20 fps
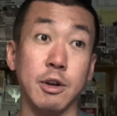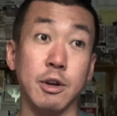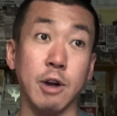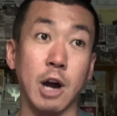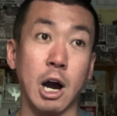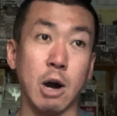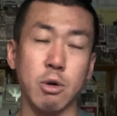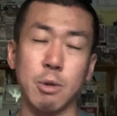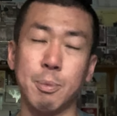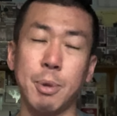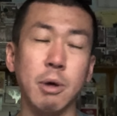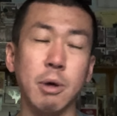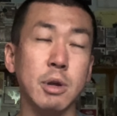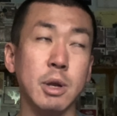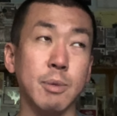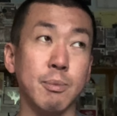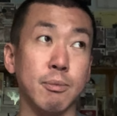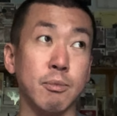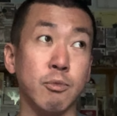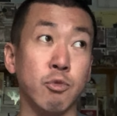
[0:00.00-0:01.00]
I'm gonna probably
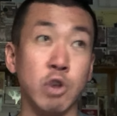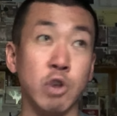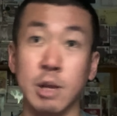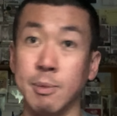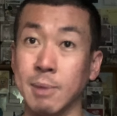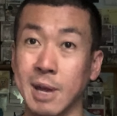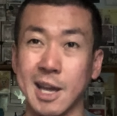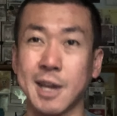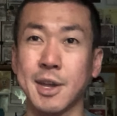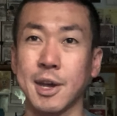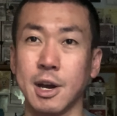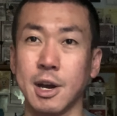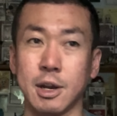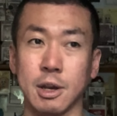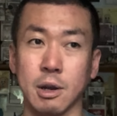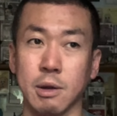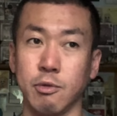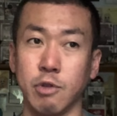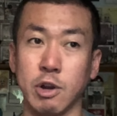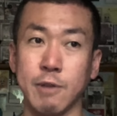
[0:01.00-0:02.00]
remake it and
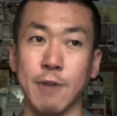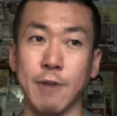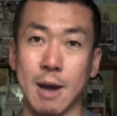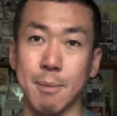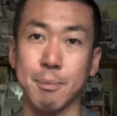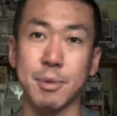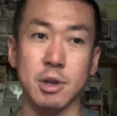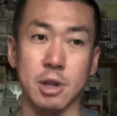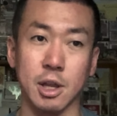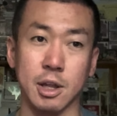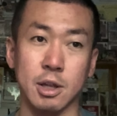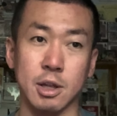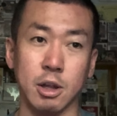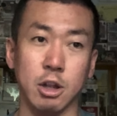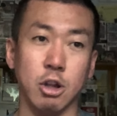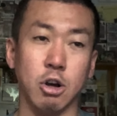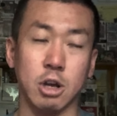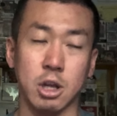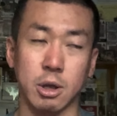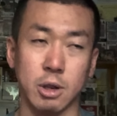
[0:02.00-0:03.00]
then revamp it, like
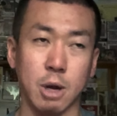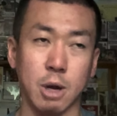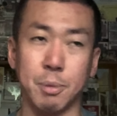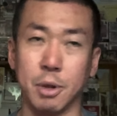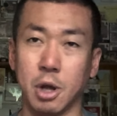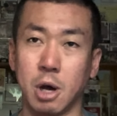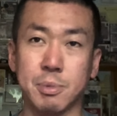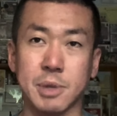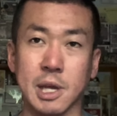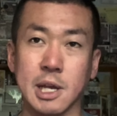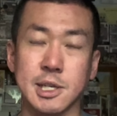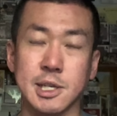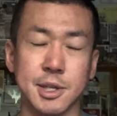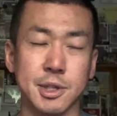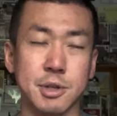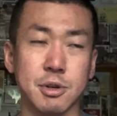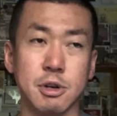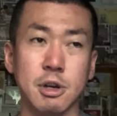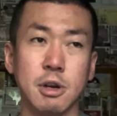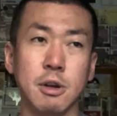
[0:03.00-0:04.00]
a couple updates
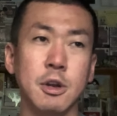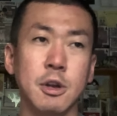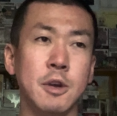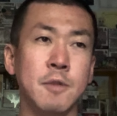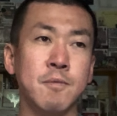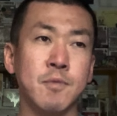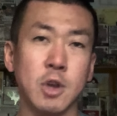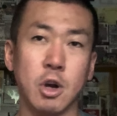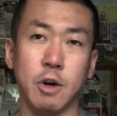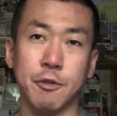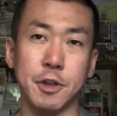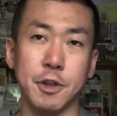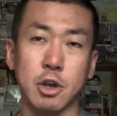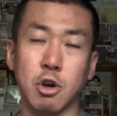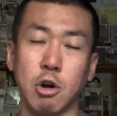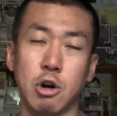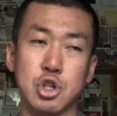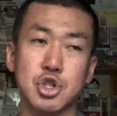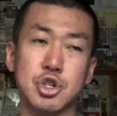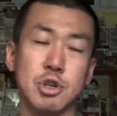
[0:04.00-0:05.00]
into it of the
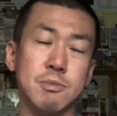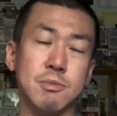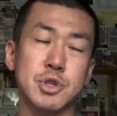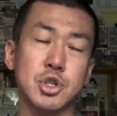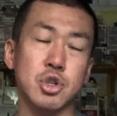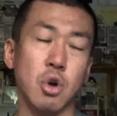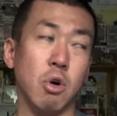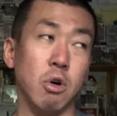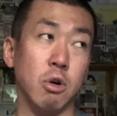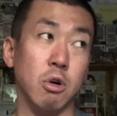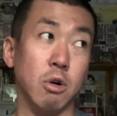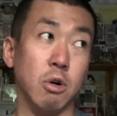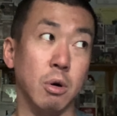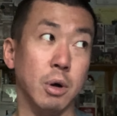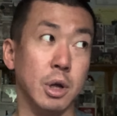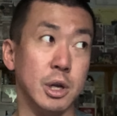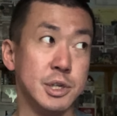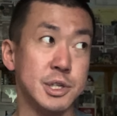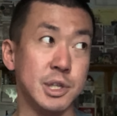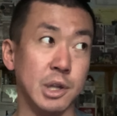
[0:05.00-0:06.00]
costume.
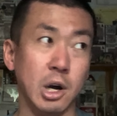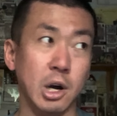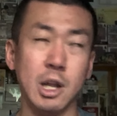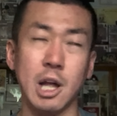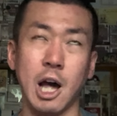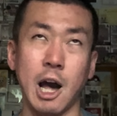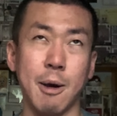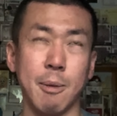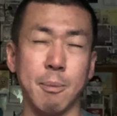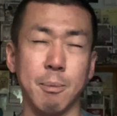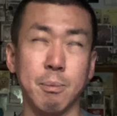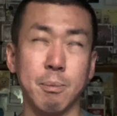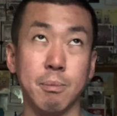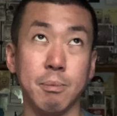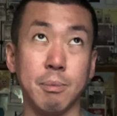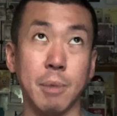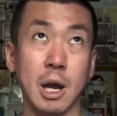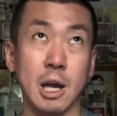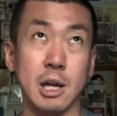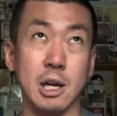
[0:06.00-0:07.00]
So it's not
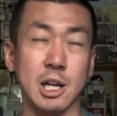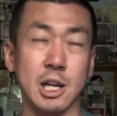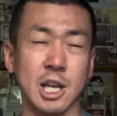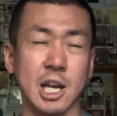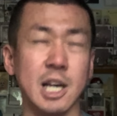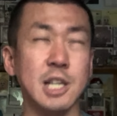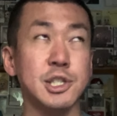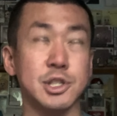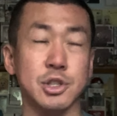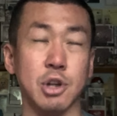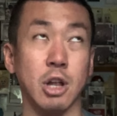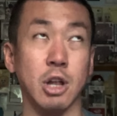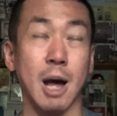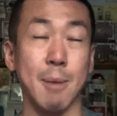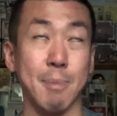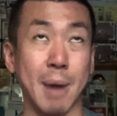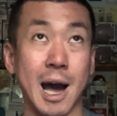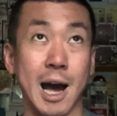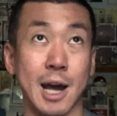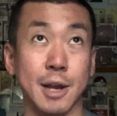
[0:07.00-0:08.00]
that, I guess it's not that
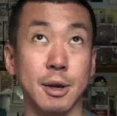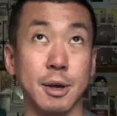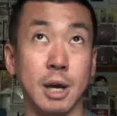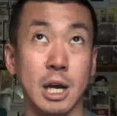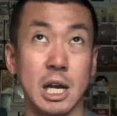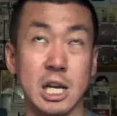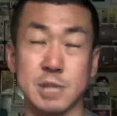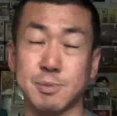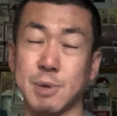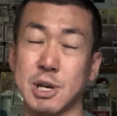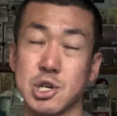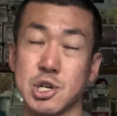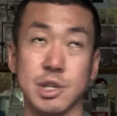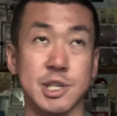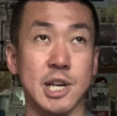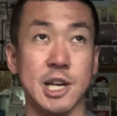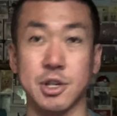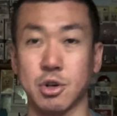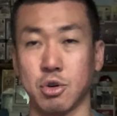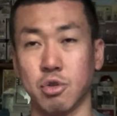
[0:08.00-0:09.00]
bad, especially
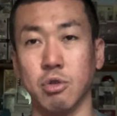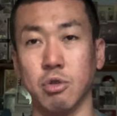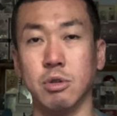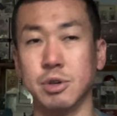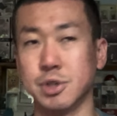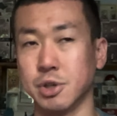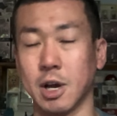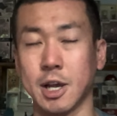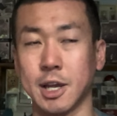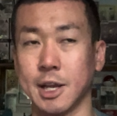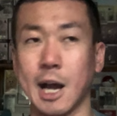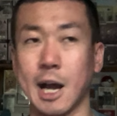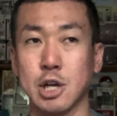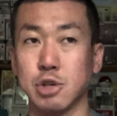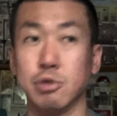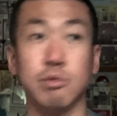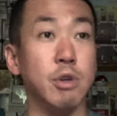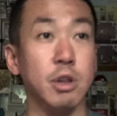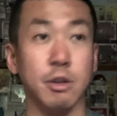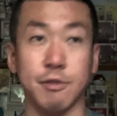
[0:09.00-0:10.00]
Tentacruel. So I can
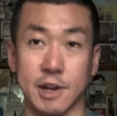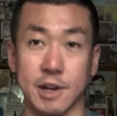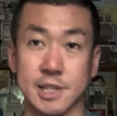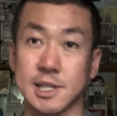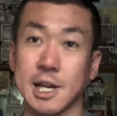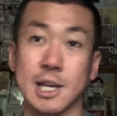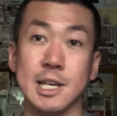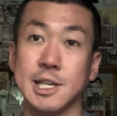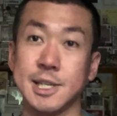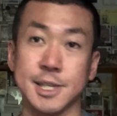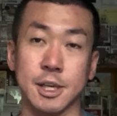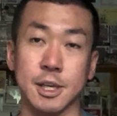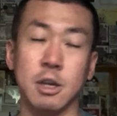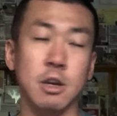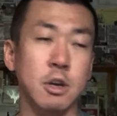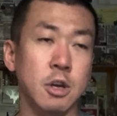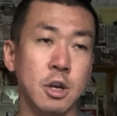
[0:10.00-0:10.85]
actually really fix that easily.